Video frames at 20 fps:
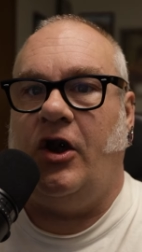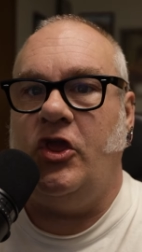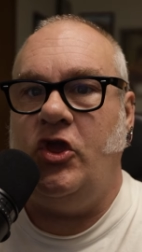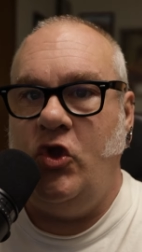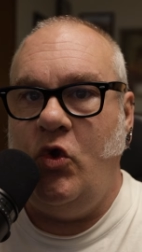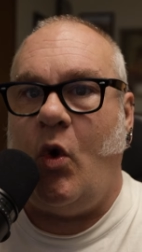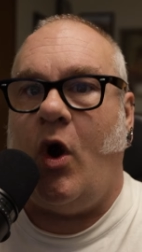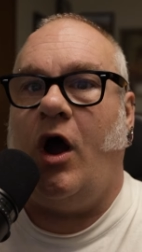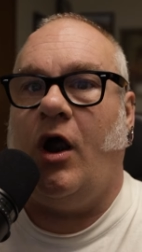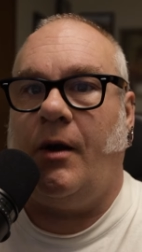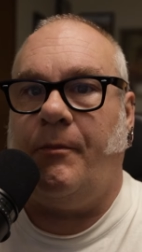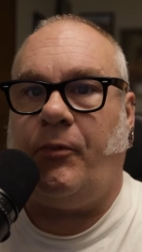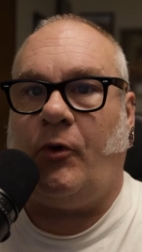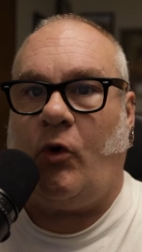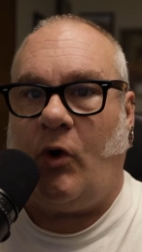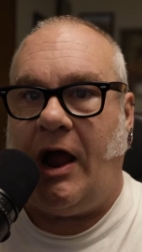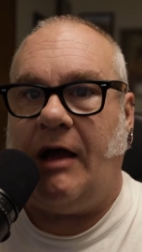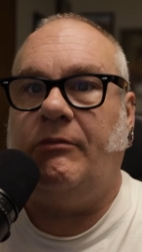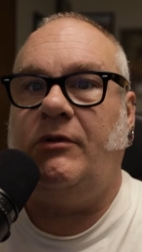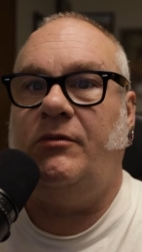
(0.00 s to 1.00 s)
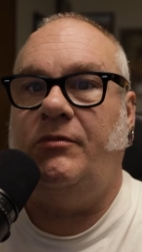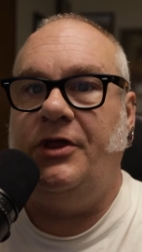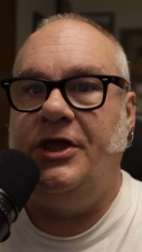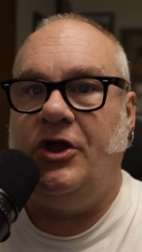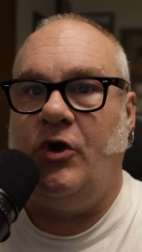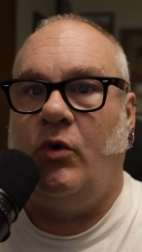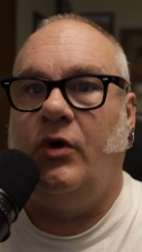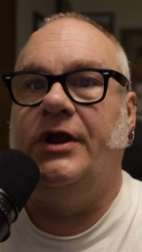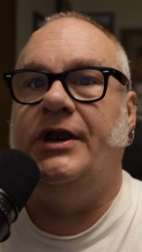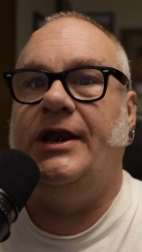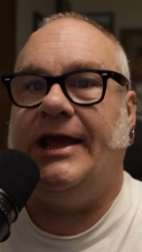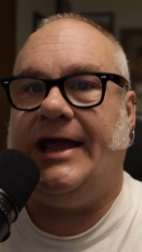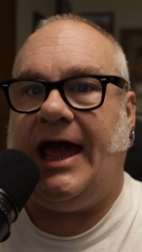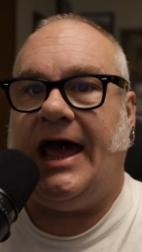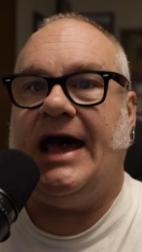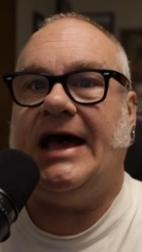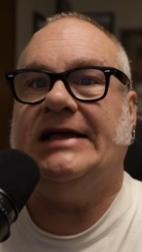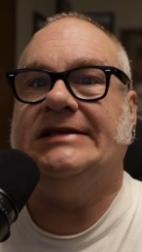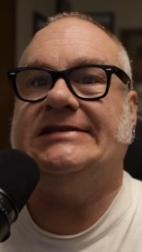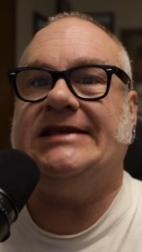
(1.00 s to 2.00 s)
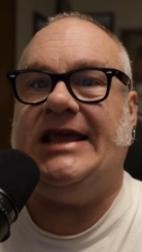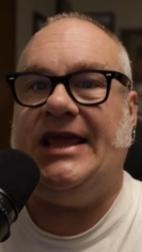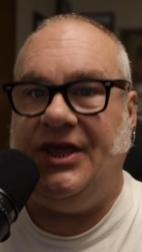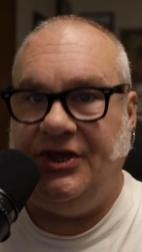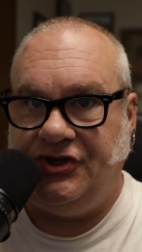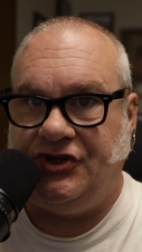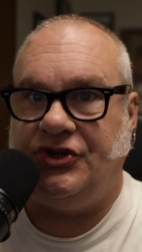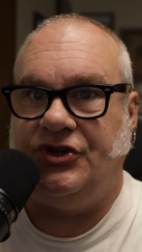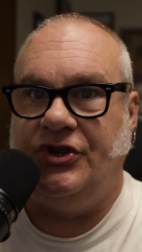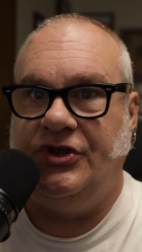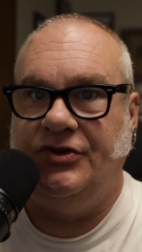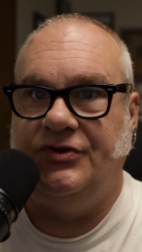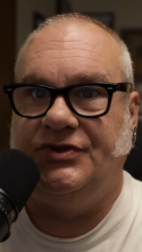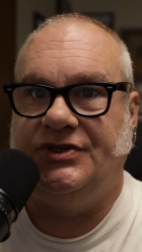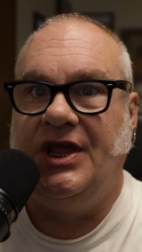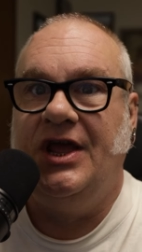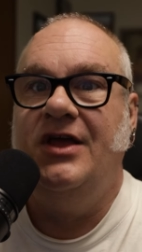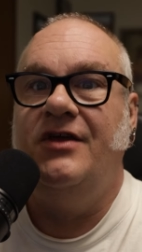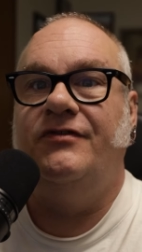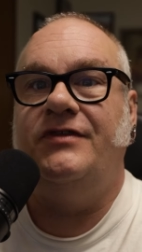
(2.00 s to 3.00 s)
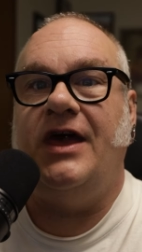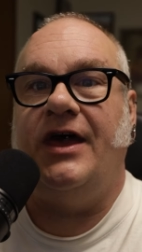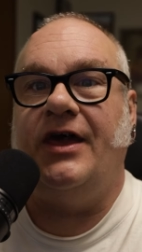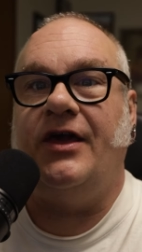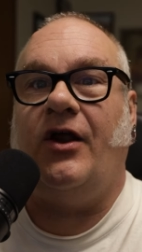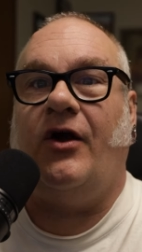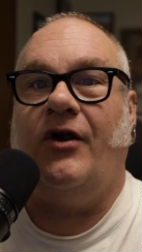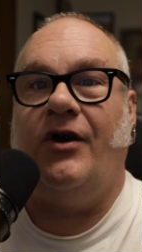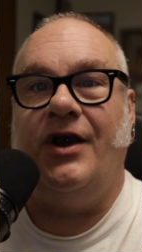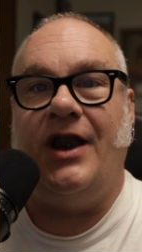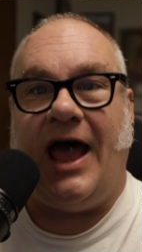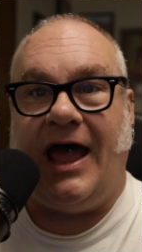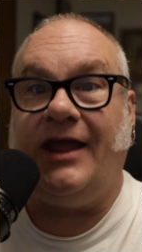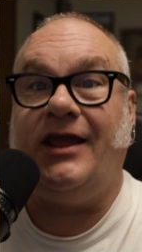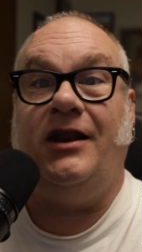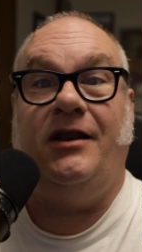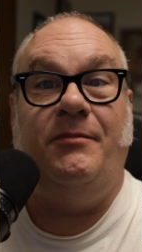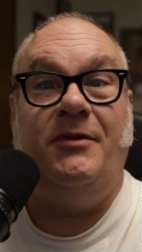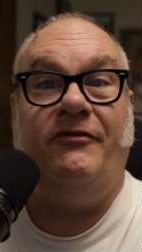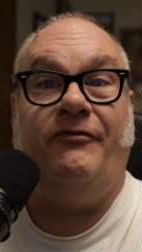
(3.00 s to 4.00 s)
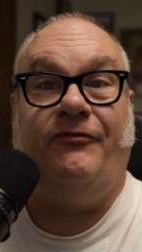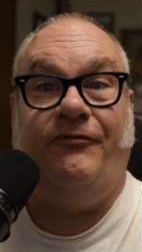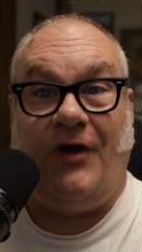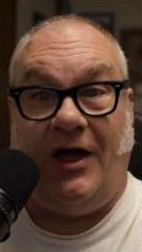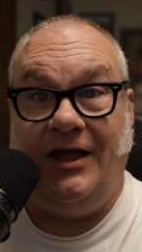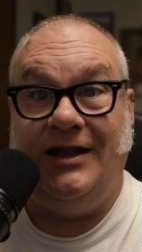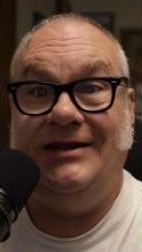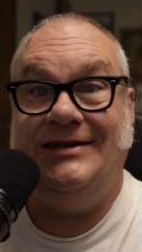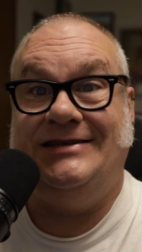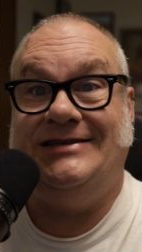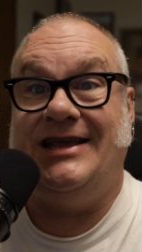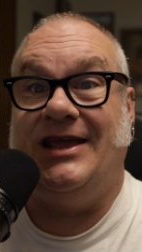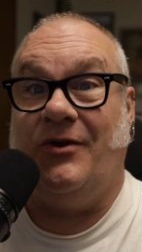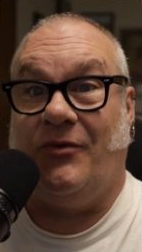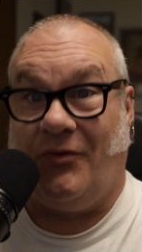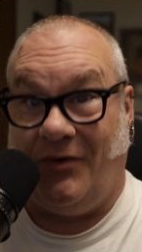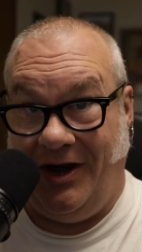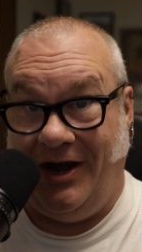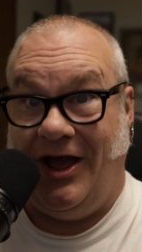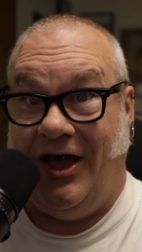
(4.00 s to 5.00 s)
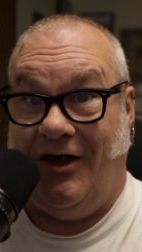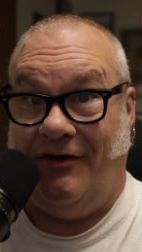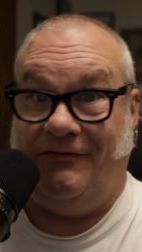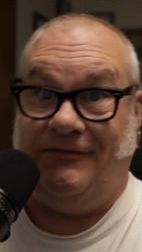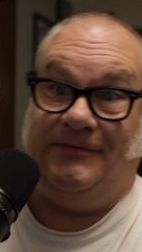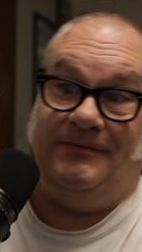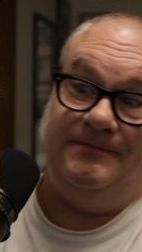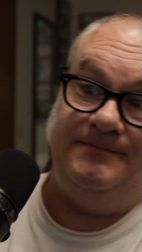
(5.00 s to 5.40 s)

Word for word: You are probably going to cause issues that are not going to be fun to get rid of.